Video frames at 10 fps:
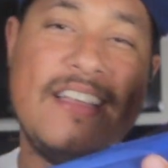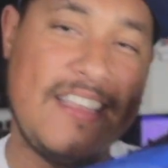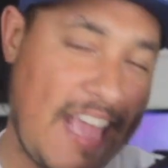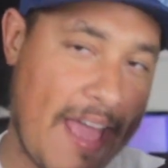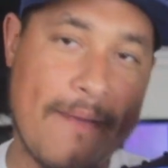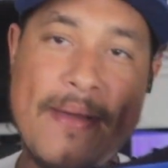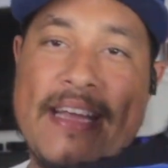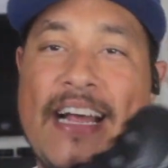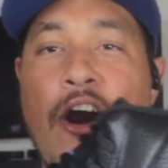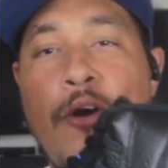Yeah,
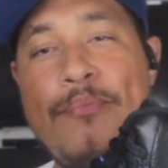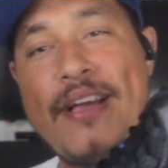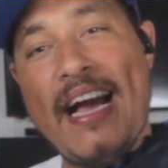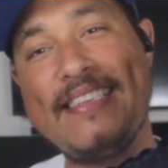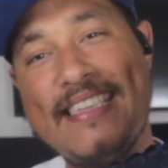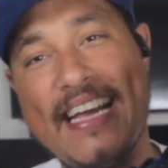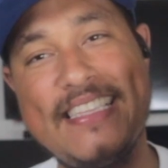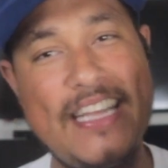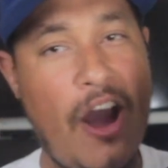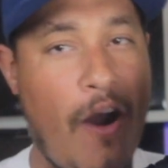man, I hope you guys
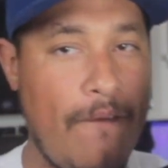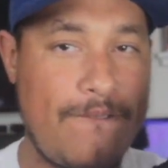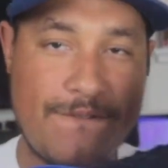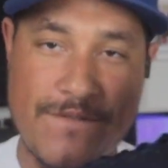like the on